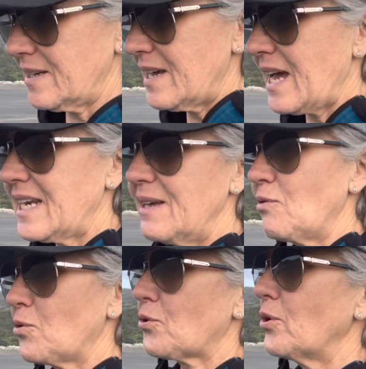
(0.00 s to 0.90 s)
And
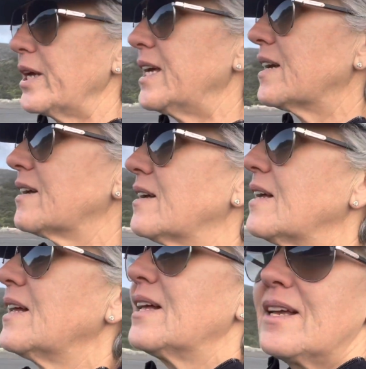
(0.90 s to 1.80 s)
level 3,
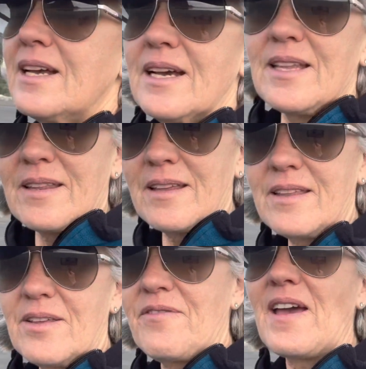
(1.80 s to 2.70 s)

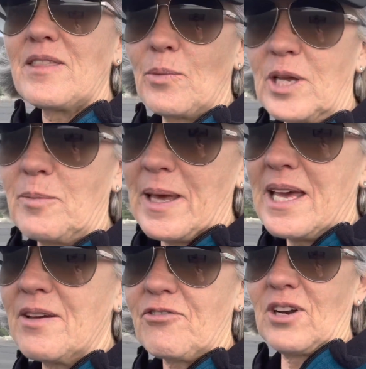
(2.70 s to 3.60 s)
the fact that we're going to be
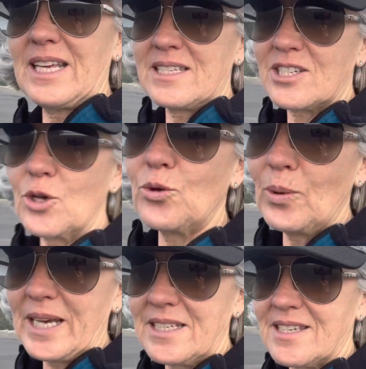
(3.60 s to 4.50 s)
here for at least 2
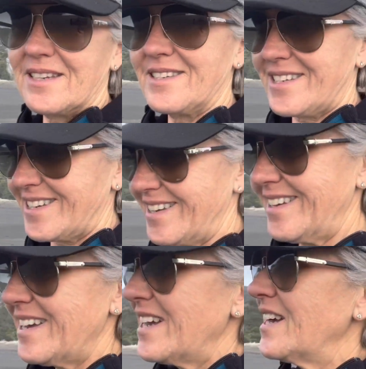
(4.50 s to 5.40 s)
weeks is,
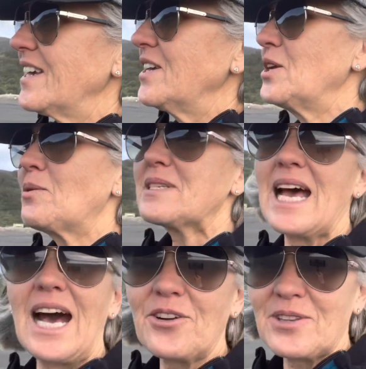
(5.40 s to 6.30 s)
it's
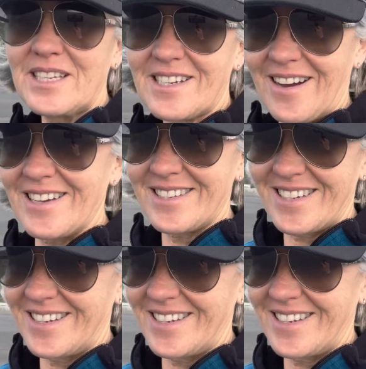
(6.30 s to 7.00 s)
hard on these guys.